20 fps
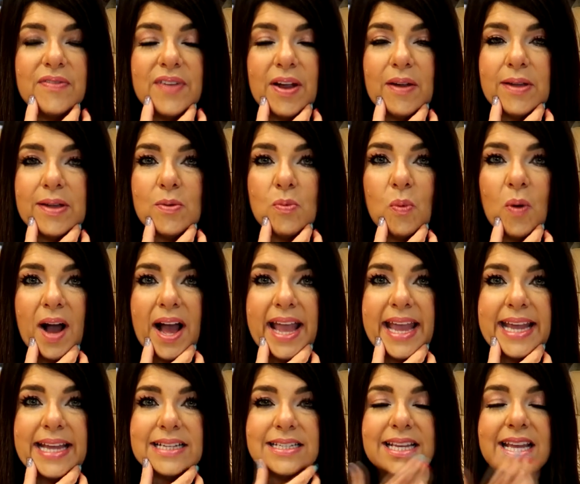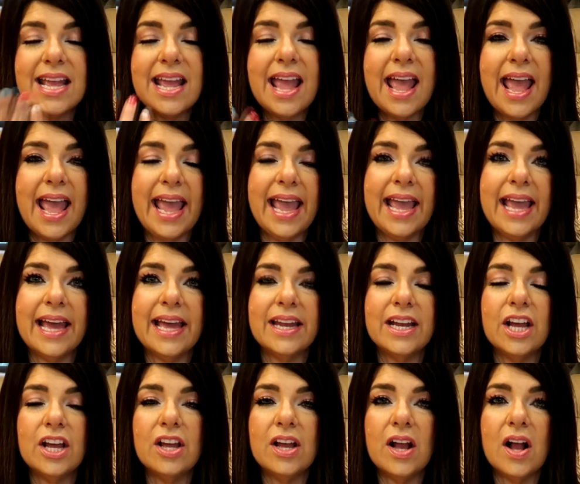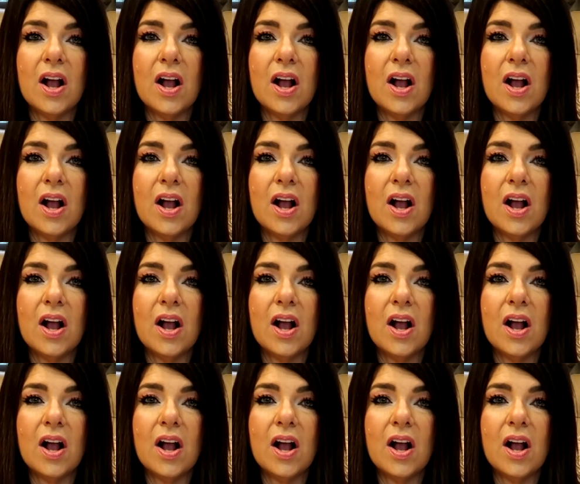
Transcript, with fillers: very white and